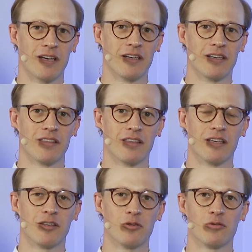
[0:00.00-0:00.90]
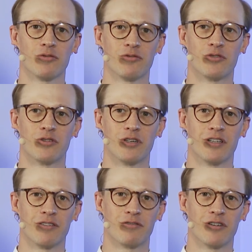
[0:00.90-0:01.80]
I thank you all
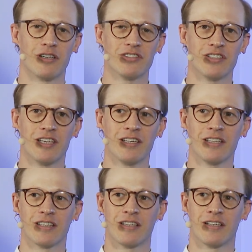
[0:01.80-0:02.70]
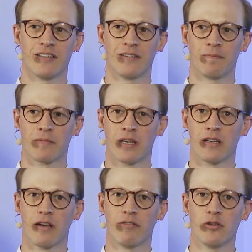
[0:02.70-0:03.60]
for listening,
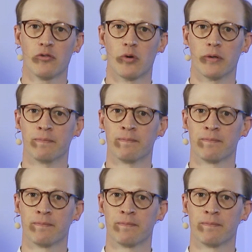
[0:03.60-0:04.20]
and have a good one.